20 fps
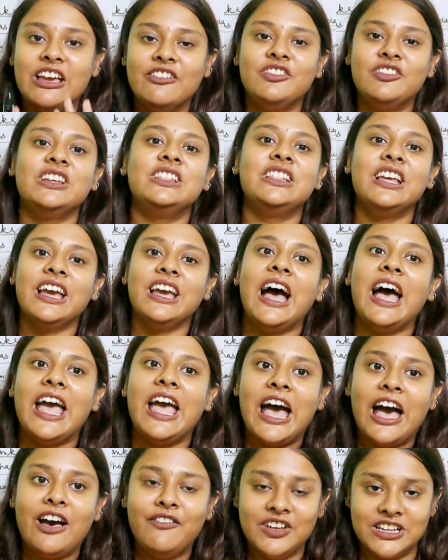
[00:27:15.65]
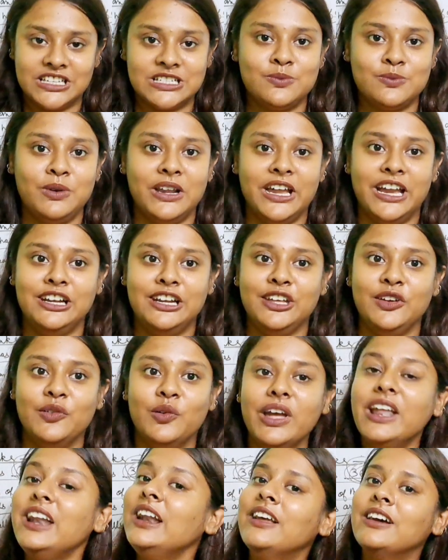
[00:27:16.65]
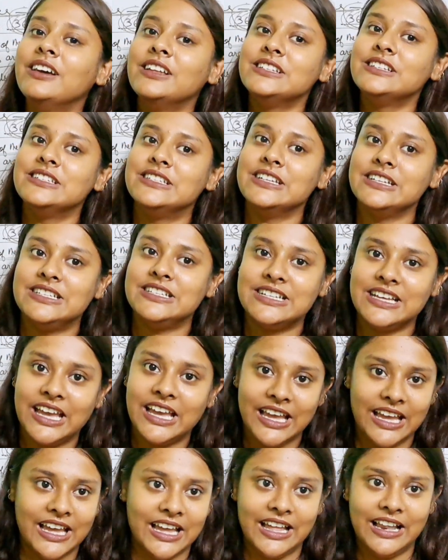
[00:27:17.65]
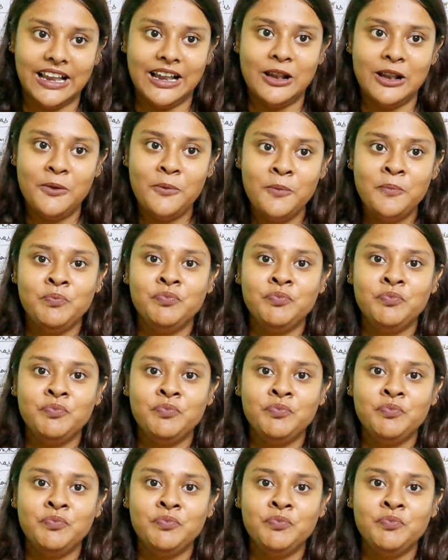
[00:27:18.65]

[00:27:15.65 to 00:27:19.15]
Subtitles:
everything I have explained you in detail.